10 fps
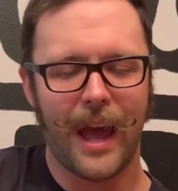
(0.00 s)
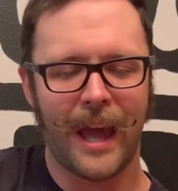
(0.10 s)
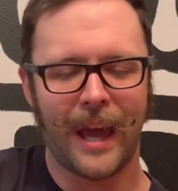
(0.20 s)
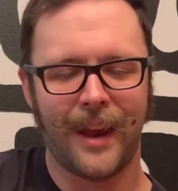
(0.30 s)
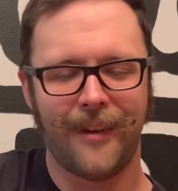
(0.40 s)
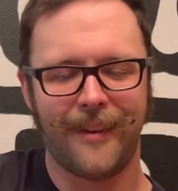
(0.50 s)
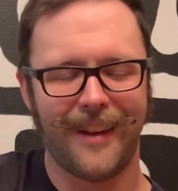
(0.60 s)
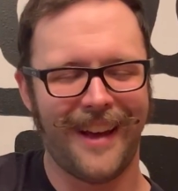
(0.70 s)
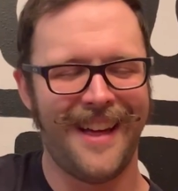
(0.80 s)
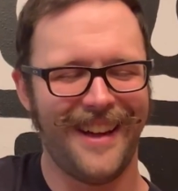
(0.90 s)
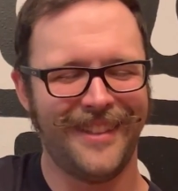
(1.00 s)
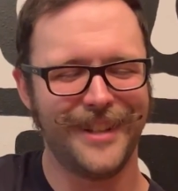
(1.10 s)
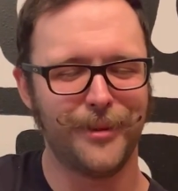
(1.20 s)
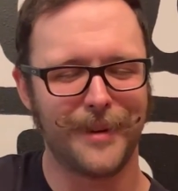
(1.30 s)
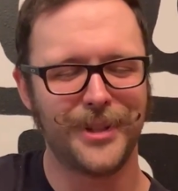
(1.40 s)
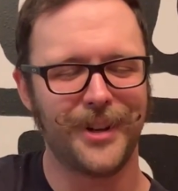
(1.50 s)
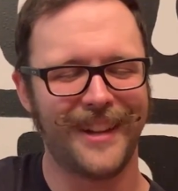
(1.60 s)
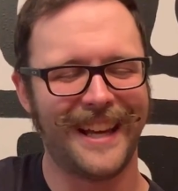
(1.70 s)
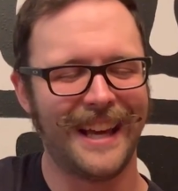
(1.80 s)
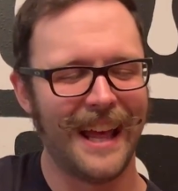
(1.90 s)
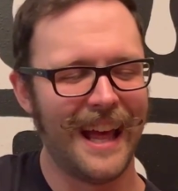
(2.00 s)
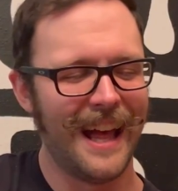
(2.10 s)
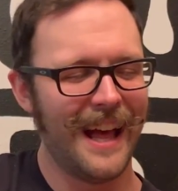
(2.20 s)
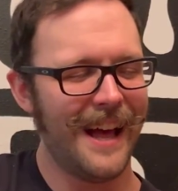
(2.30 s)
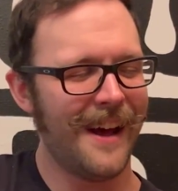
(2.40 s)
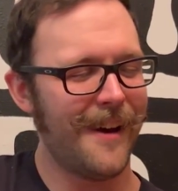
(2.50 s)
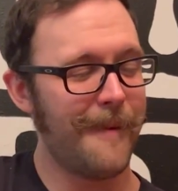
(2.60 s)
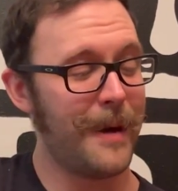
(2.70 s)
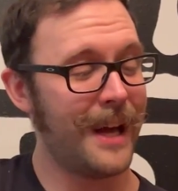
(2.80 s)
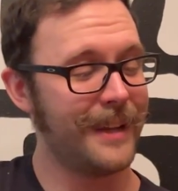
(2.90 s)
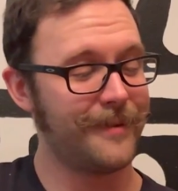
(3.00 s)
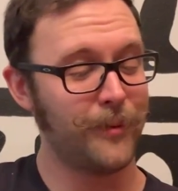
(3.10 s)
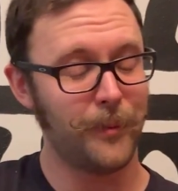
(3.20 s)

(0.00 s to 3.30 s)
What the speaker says: And this originally, I